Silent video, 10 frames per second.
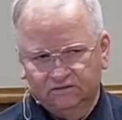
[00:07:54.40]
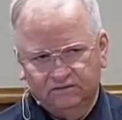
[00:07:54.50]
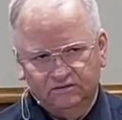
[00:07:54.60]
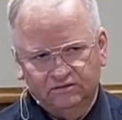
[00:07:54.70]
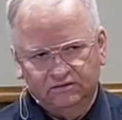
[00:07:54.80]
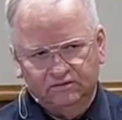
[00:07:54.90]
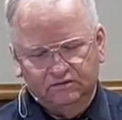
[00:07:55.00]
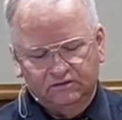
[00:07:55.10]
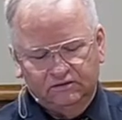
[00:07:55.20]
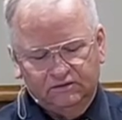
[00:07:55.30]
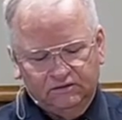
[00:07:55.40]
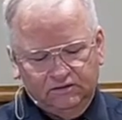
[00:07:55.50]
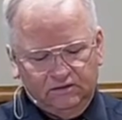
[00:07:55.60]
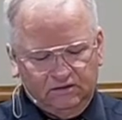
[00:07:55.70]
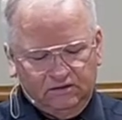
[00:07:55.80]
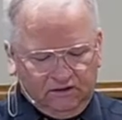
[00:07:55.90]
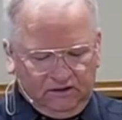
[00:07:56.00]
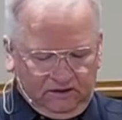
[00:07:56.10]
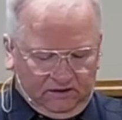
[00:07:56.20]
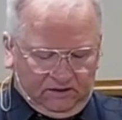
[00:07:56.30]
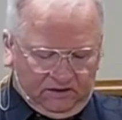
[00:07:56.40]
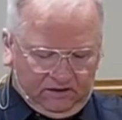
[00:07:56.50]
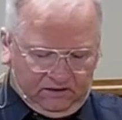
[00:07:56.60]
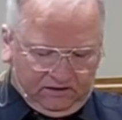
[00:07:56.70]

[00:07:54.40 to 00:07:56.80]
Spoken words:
No one is speaking in this clip.